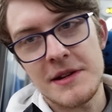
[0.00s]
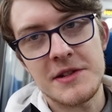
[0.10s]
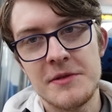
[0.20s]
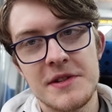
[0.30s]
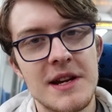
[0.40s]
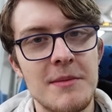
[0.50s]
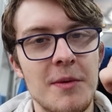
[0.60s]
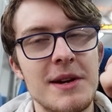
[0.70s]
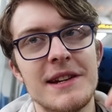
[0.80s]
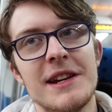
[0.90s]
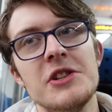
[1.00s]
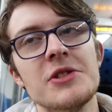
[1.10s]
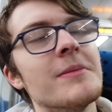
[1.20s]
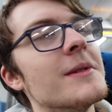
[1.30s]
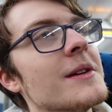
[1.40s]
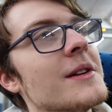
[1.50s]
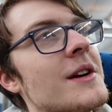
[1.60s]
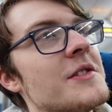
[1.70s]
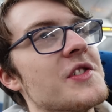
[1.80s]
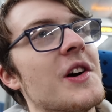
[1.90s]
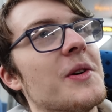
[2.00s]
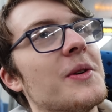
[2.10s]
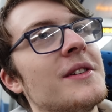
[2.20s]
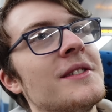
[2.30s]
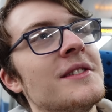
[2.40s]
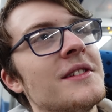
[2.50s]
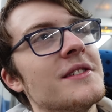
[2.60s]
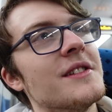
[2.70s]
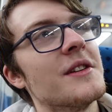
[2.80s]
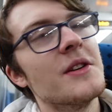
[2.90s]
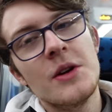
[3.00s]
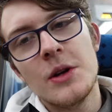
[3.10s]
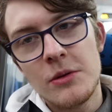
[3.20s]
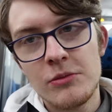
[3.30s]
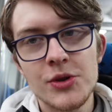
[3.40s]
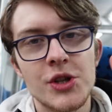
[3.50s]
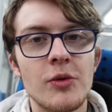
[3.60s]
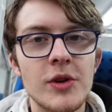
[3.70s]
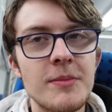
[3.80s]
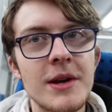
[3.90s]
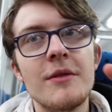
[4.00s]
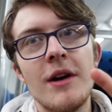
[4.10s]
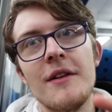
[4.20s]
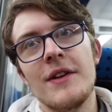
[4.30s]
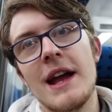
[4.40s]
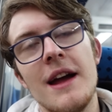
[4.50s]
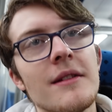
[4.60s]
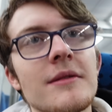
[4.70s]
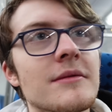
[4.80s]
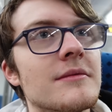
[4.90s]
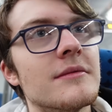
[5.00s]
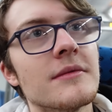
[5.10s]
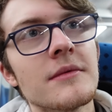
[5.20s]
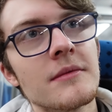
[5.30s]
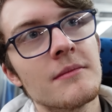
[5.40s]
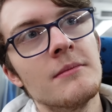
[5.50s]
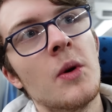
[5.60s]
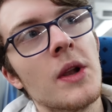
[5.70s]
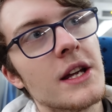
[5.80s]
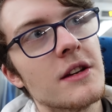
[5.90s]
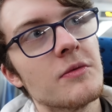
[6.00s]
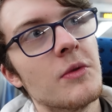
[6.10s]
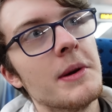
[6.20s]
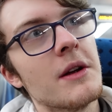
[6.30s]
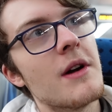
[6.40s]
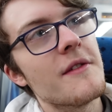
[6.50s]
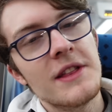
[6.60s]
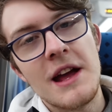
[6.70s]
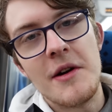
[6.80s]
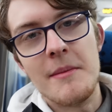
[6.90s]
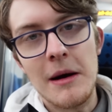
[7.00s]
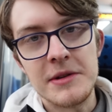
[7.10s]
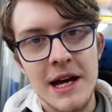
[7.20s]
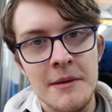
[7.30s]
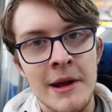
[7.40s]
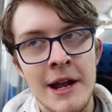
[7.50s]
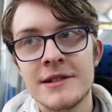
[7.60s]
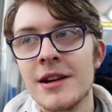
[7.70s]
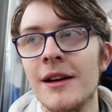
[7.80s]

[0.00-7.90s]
We had to do the same on the way to Heysham. So, I think we'll shortly be arriving at... More like, we'll be arriving there in about 10 minutes.